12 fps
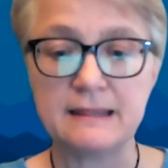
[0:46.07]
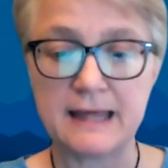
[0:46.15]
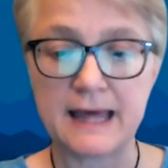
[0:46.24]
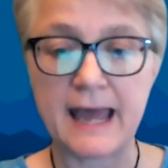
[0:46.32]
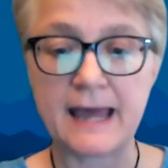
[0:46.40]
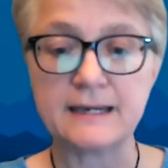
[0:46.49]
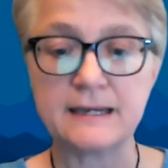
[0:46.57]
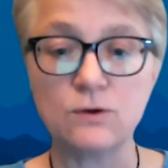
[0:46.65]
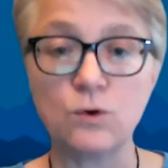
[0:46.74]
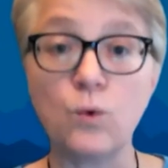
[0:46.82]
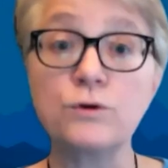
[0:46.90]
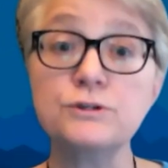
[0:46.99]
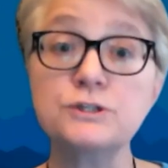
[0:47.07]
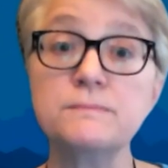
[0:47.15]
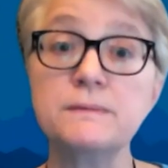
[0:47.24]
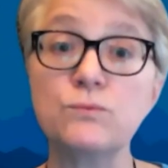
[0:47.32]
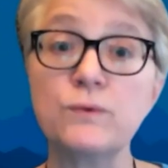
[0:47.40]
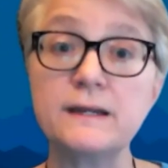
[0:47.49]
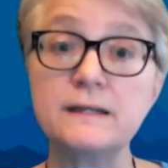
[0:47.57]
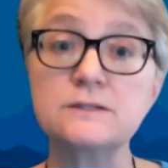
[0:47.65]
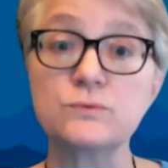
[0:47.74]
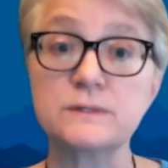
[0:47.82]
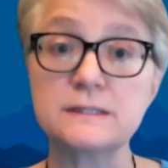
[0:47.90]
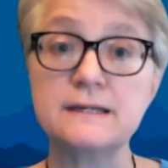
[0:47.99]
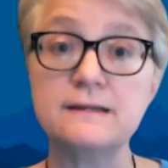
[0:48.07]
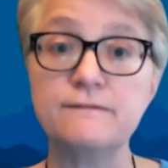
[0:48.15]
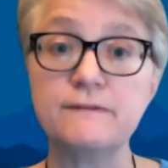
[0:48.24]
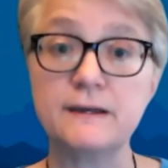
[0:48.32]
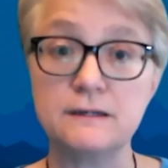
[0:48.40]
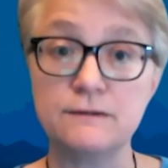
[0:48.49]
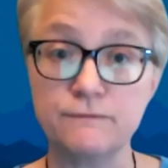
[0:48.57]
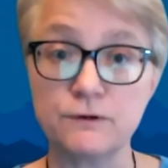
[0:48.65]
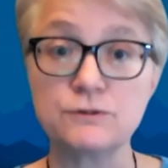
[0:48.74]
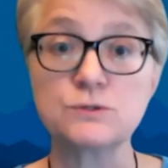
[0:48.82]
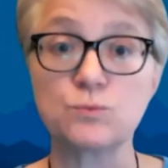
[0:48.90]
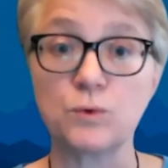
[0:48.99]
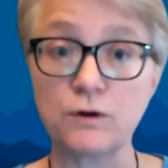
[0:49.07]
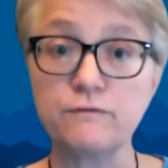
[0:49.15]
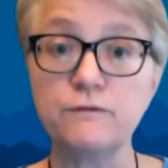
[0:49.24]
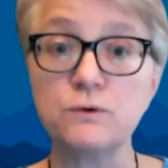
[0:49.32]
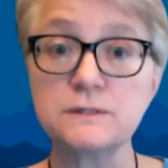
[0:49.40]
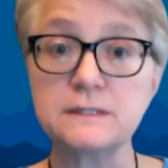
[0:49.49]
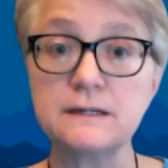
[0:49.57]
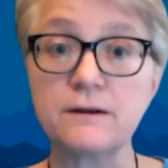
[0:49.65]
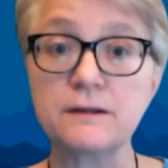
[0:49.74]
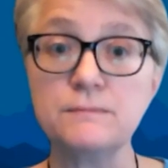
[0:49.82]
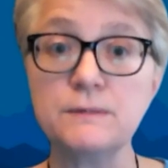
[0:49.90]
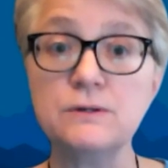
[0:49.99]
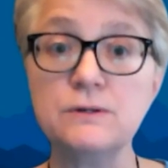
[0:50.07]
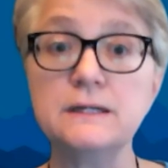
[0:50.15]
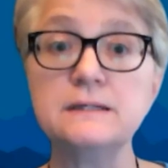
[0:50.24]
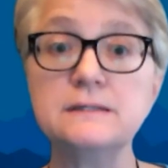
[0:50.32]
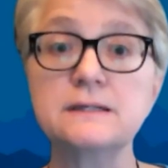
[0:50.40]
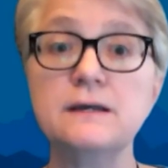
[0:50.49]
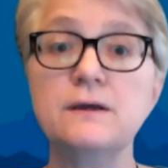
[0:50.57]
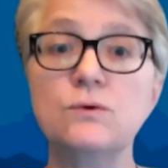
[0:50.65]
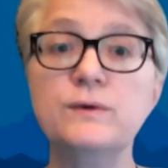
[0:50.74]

that in order to be ready to receive a diverse workforce in our communities,